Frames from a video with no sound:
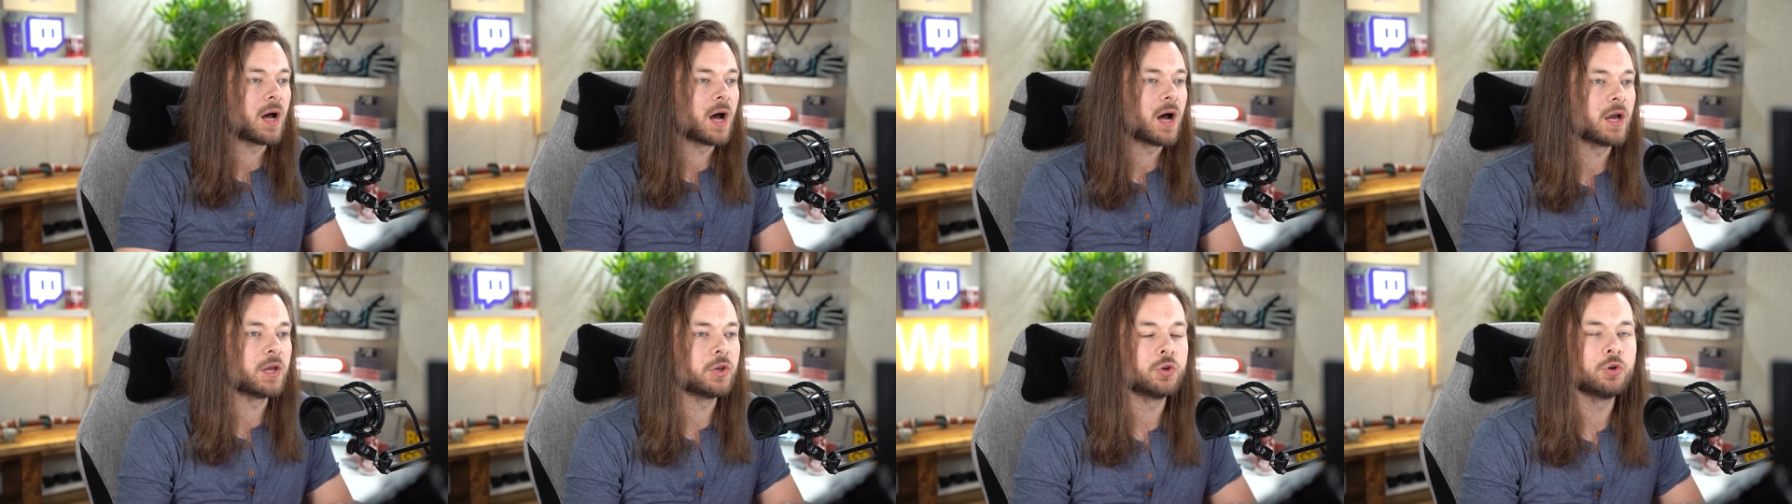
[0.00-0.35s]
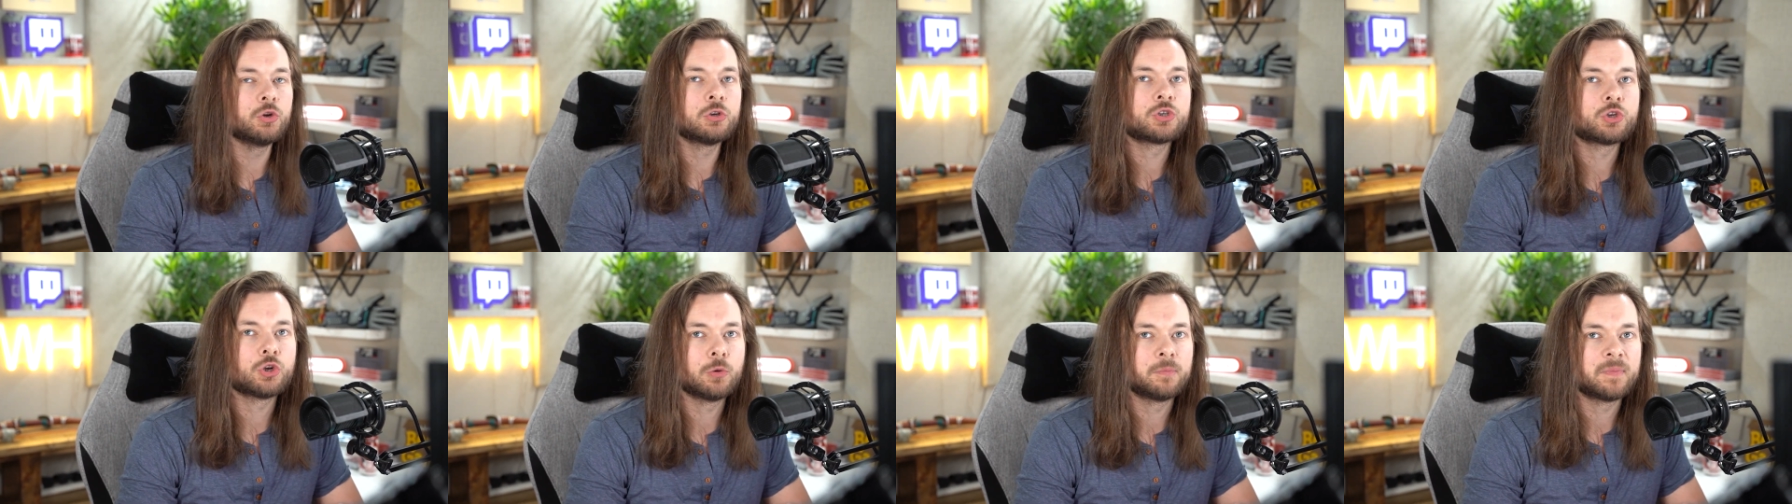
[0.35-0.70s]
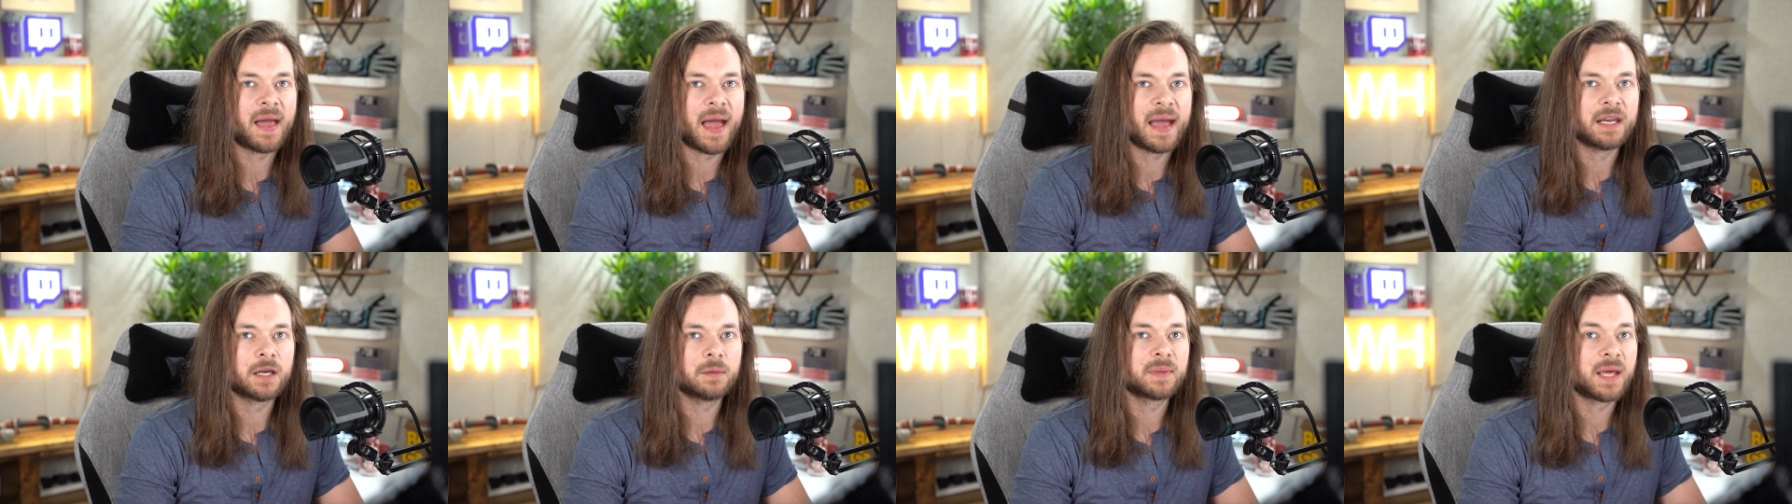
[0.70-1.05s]
YouTube
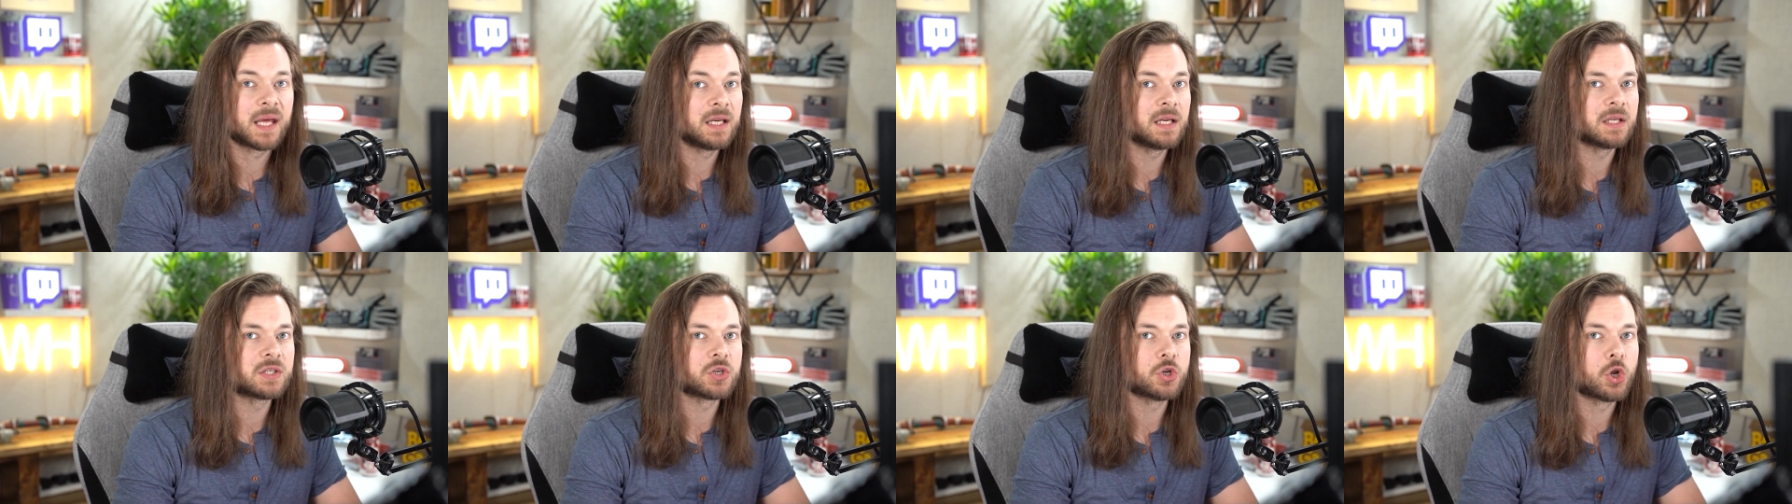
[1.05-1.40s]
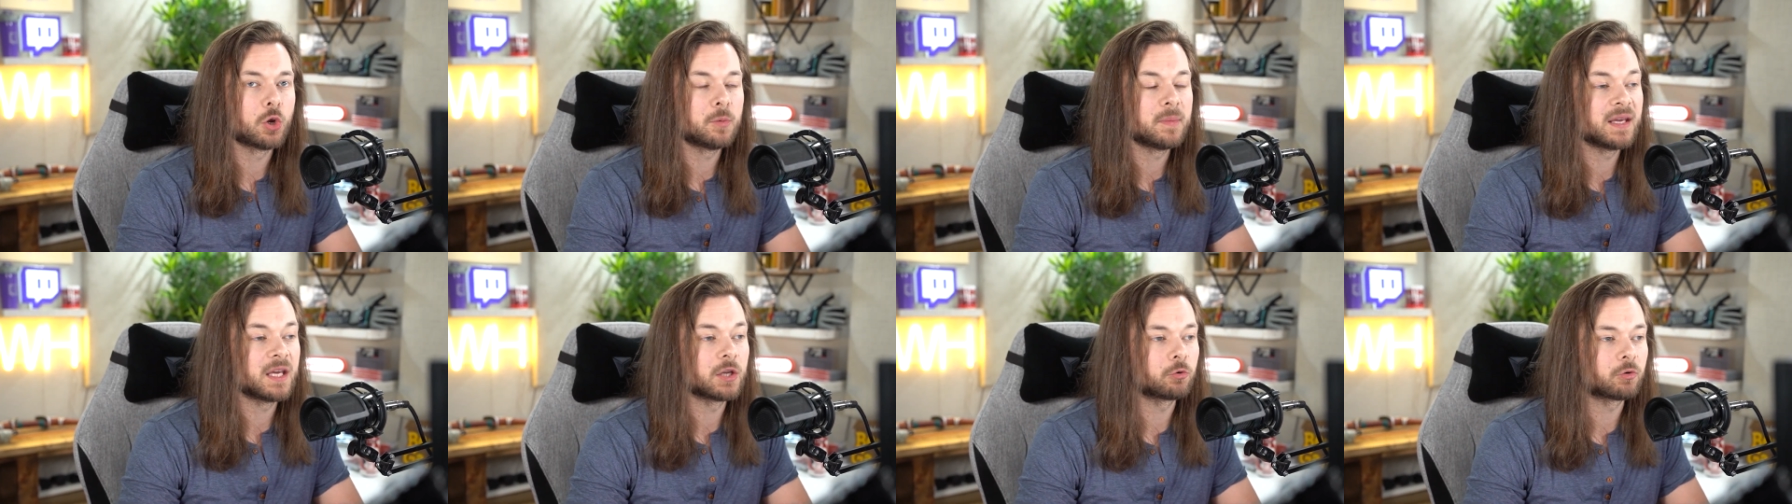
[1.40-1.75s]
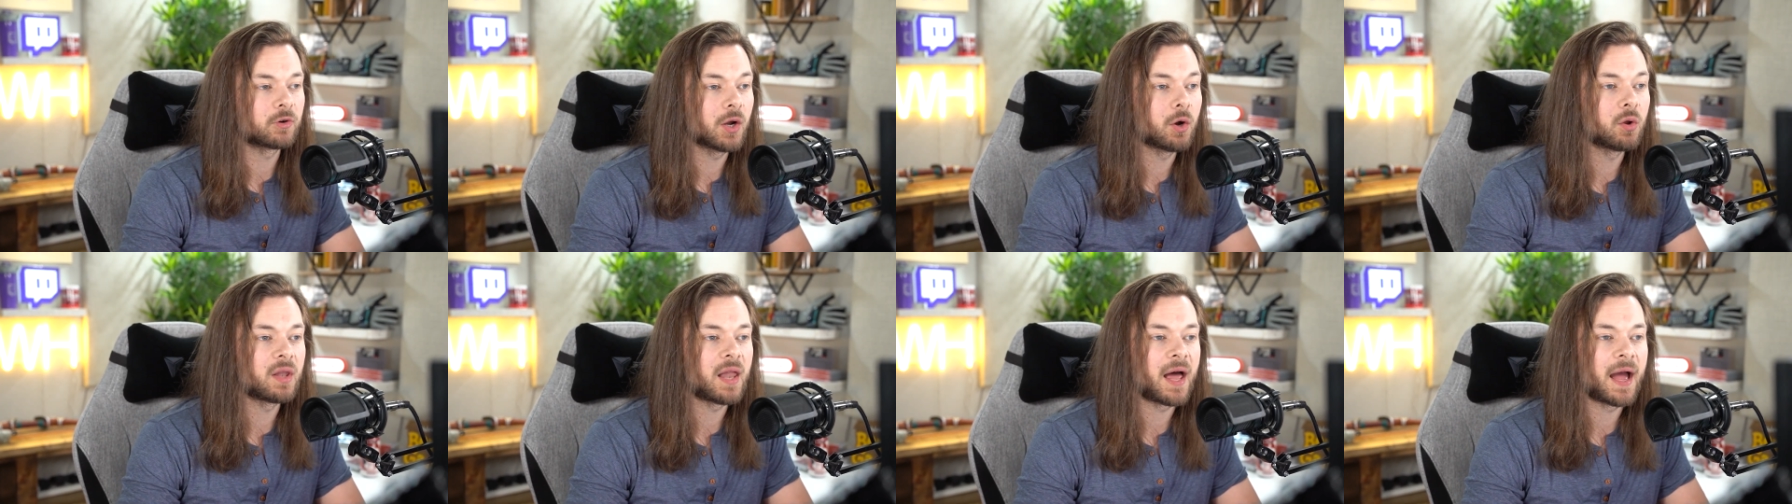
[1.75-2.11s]
that end up getting to know me in
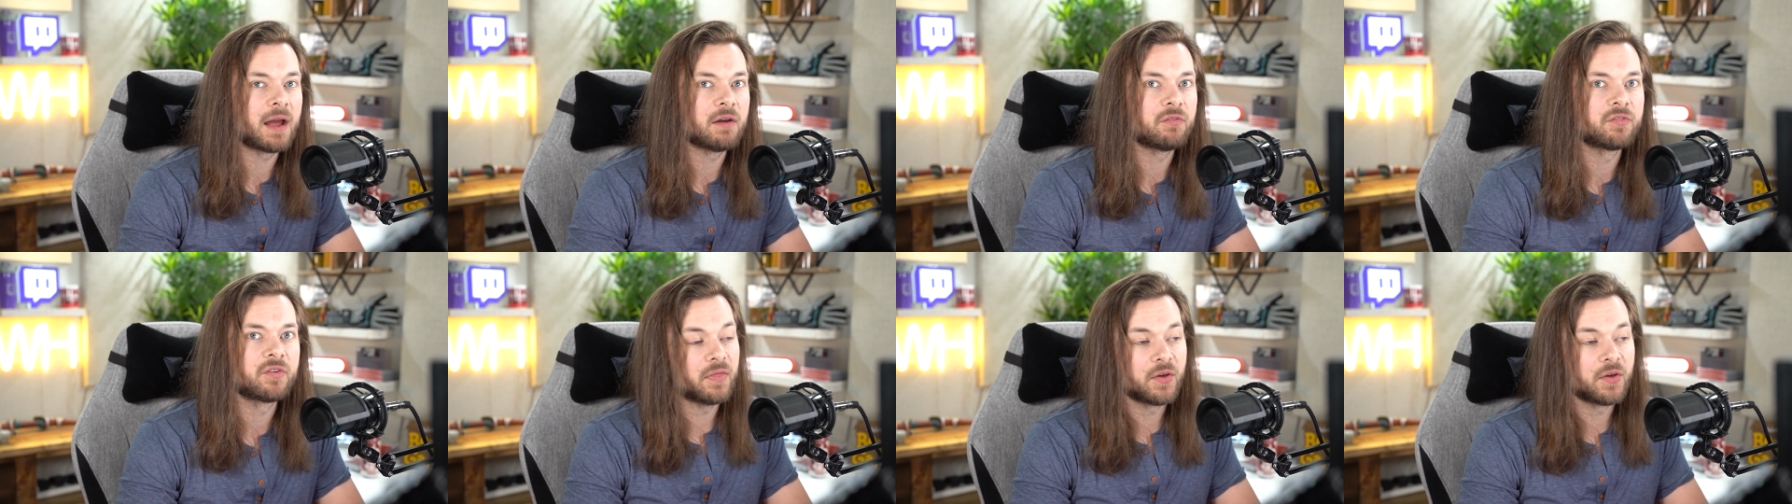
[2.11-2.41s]
real life,